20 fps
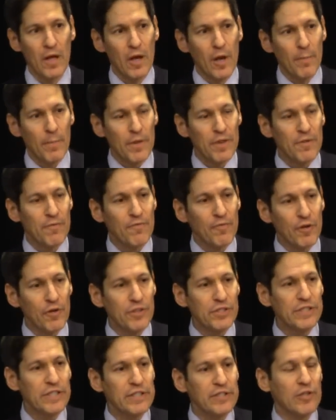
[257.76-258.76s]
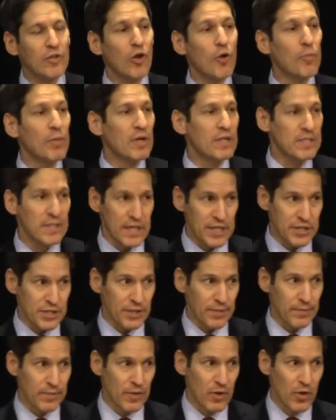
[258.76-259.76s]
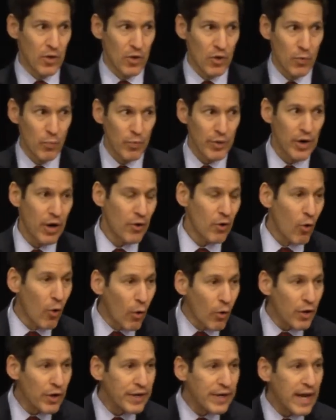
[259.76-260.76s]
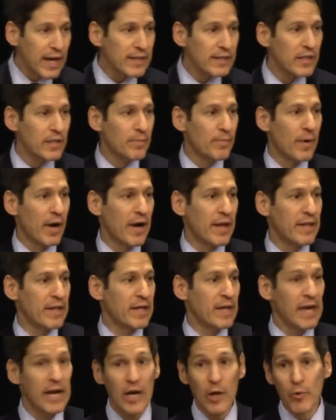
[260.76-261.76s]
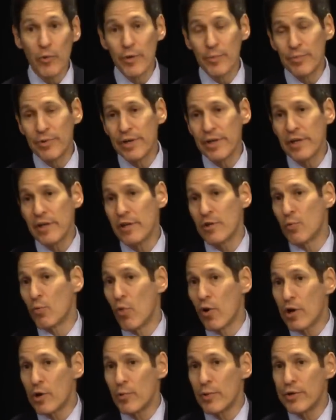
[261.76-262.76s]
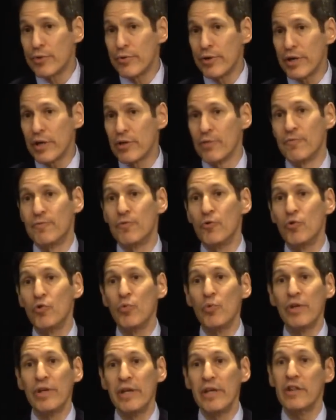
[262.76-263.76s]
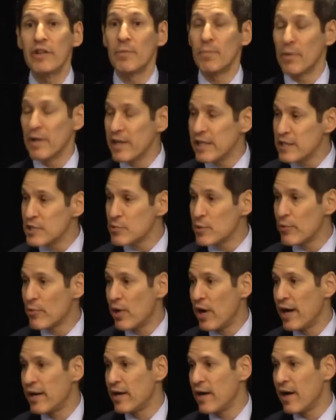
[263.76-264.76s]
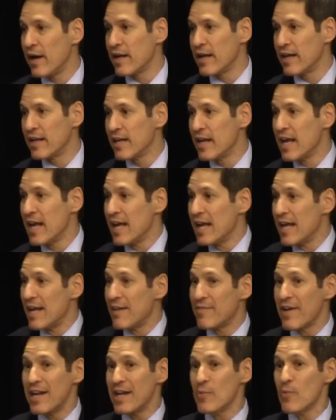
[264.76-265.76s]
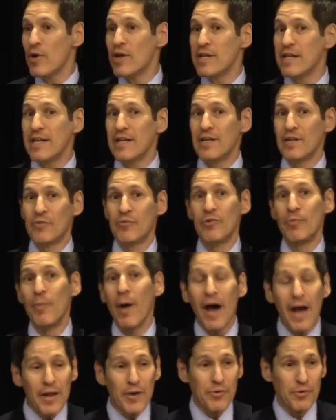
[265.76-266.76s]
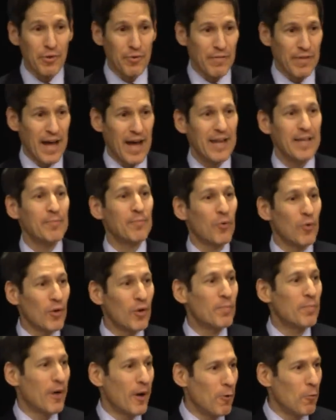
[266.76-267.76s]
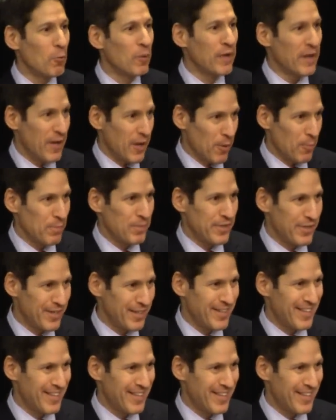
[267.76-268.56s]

But the first is globalization. We are all connected by the air we breathe, the water we drink, the food we eat, the planes we ride on, and if anyone needed a reminder of that, Ebola probably helped.